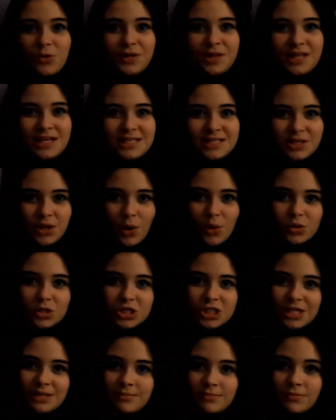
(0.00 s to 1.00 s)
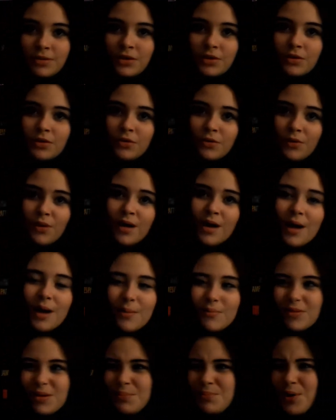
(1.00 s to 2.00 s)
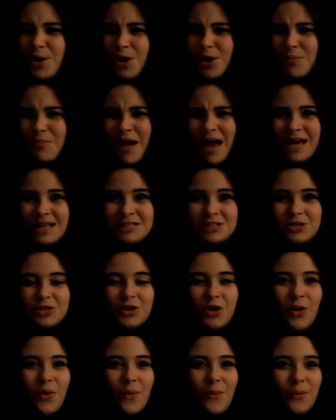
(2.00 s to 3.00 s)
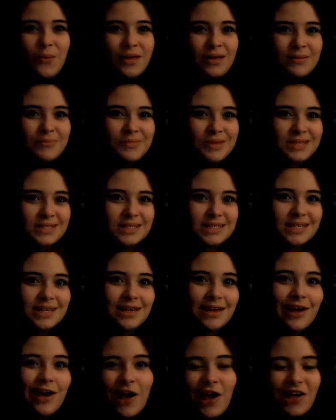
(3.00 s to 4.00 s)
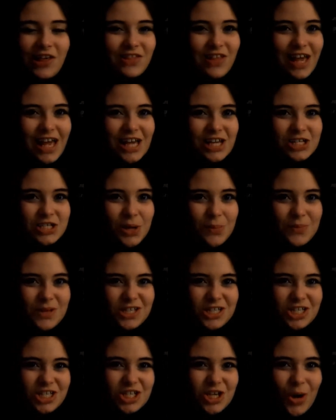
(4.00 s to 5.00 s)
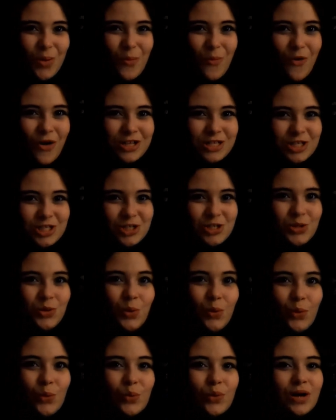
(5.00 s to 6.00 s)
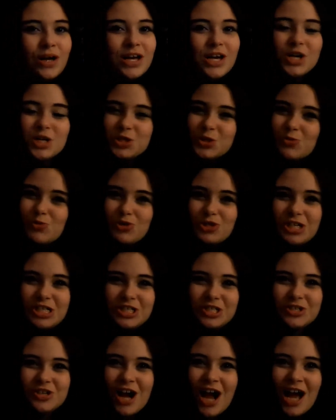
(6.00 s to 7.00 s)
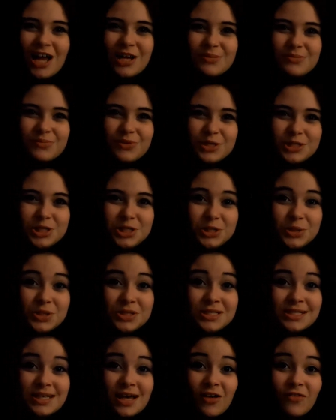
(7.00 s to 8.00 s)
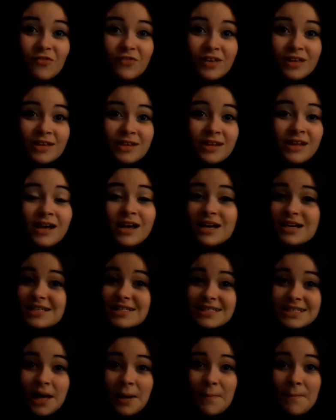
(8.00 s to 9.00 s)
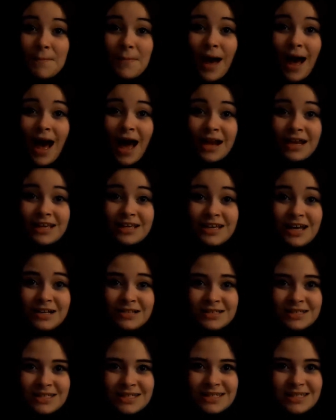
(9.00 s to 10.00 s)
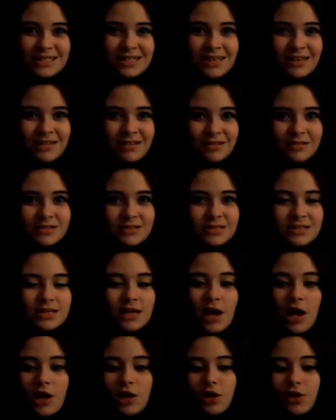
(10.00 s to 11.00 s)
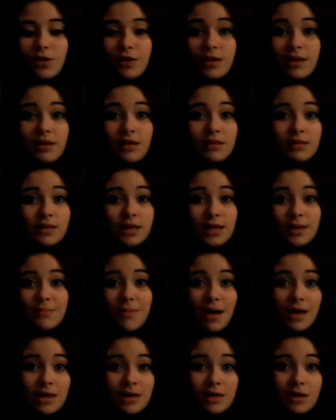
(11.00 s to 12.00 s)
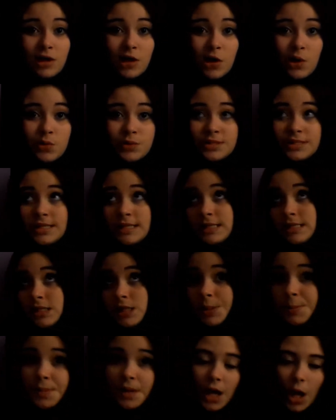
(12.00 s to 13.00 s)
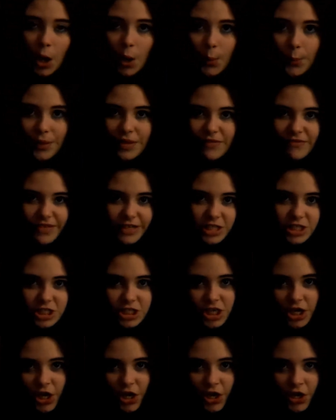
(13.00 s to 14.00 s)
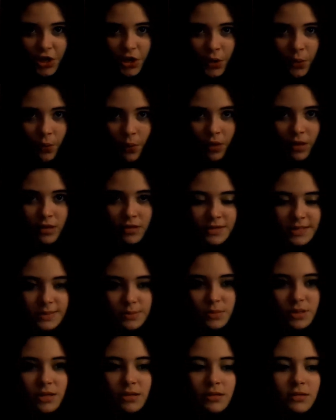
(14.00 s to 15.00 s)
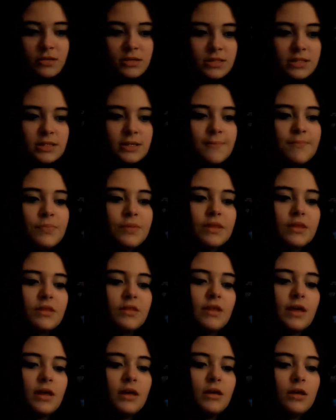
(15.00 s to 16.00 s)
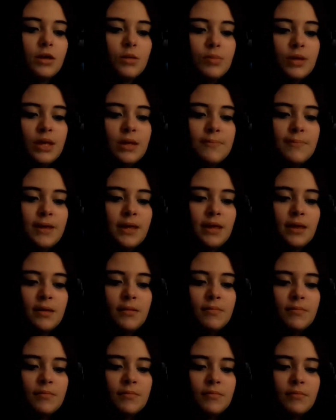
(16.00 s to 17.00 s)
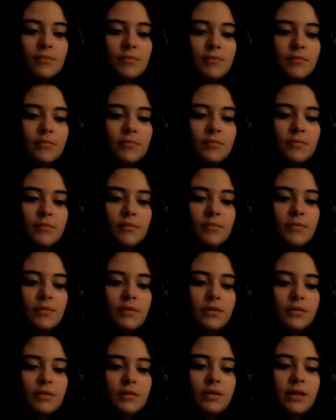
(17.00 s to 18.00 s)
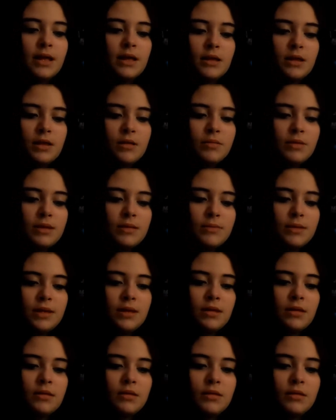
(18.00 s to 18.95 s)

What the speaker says: in this ocean blue. The mermaids are going missing, ended up in someone's stew. So just try to put yourself in somebody else's skills. You're killing my ecosystem with fishing and oil spills. Thank you, BP. Thank you, BP.